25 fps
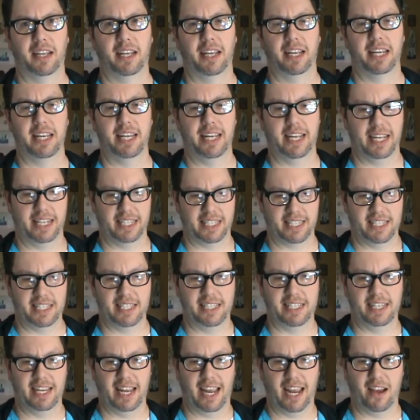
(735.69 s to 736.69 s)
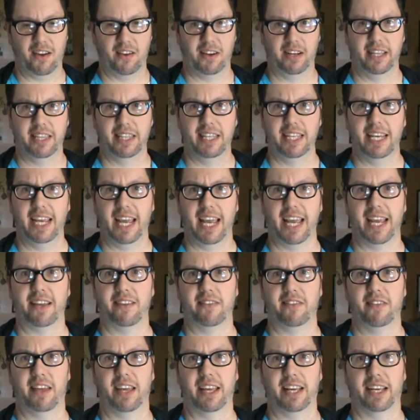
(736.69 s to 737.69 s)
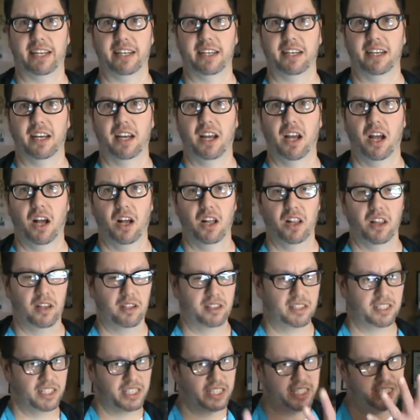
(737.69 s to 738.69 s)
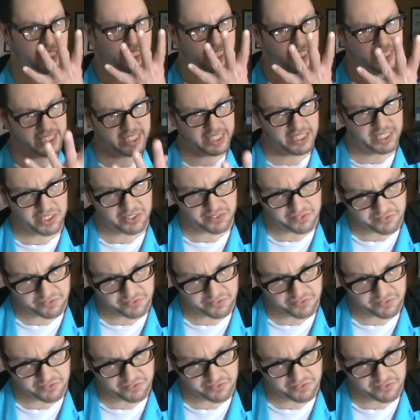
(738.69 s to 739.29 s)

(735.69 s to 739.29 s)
he gets down in the egg thing, sticks his